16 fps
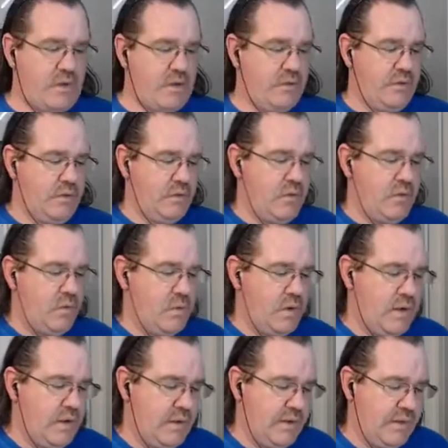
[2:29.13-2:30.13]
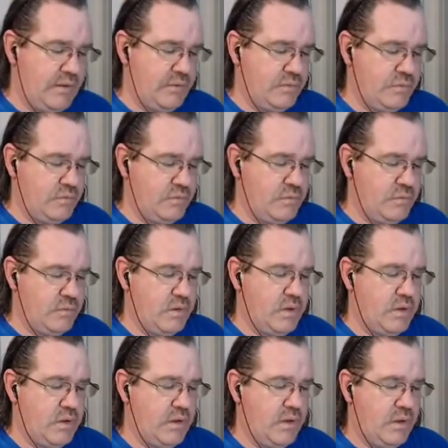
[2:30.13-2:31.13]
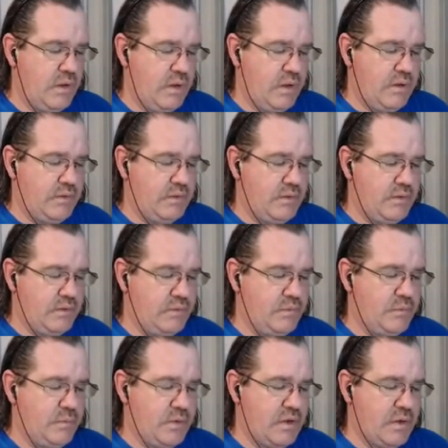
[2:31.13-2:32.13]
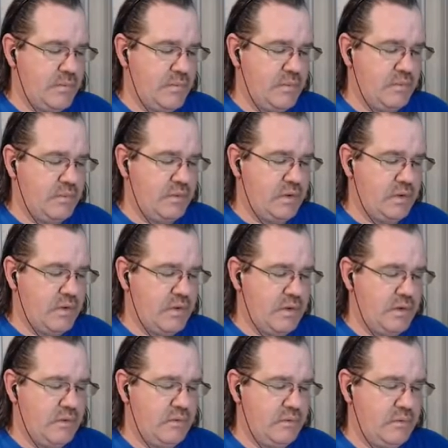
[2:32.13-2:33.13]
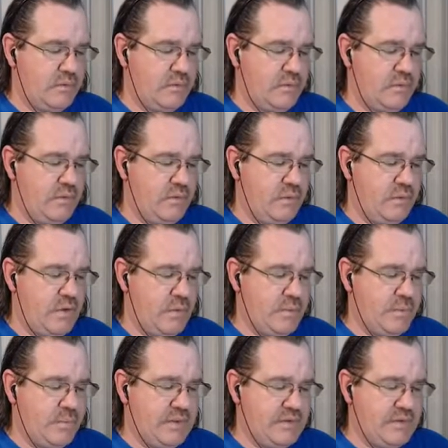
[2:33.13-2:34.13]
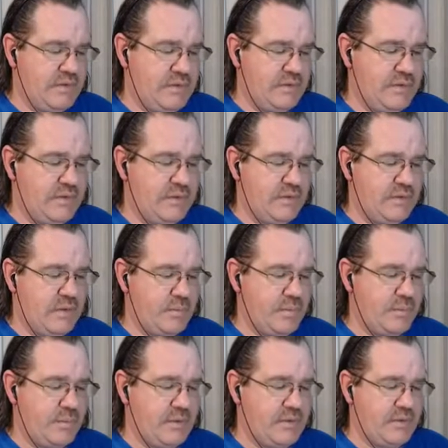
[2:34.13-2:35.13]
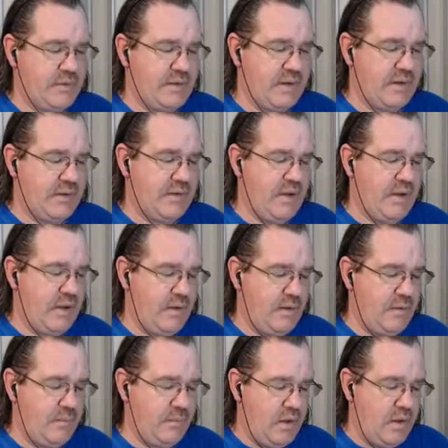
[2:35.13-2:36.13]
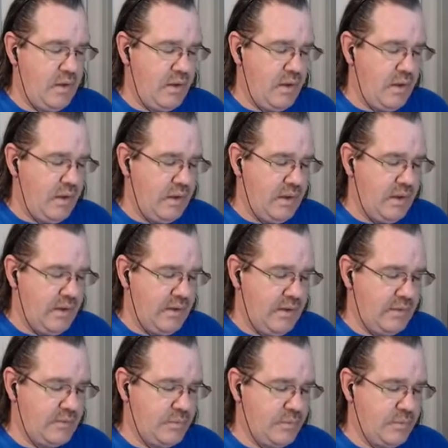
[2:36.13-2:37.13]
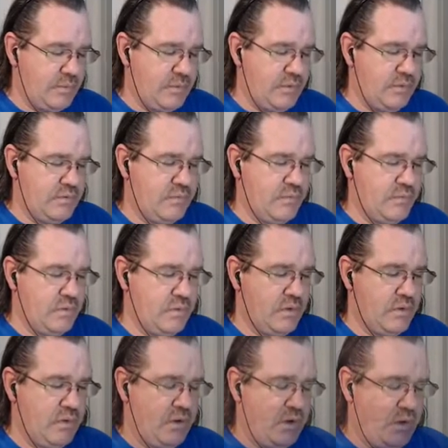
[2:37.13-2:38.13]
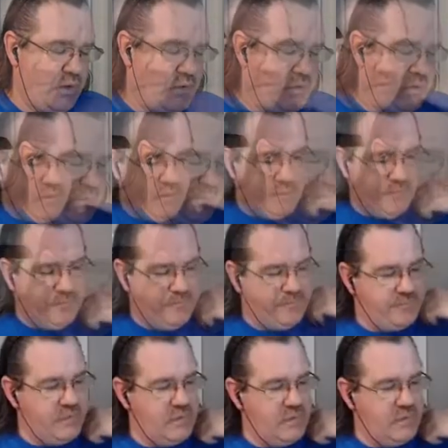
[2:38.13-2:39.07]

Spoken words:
They'll go on and they'll do them a couple couple pieces at a time, and that's what we look for. Dan,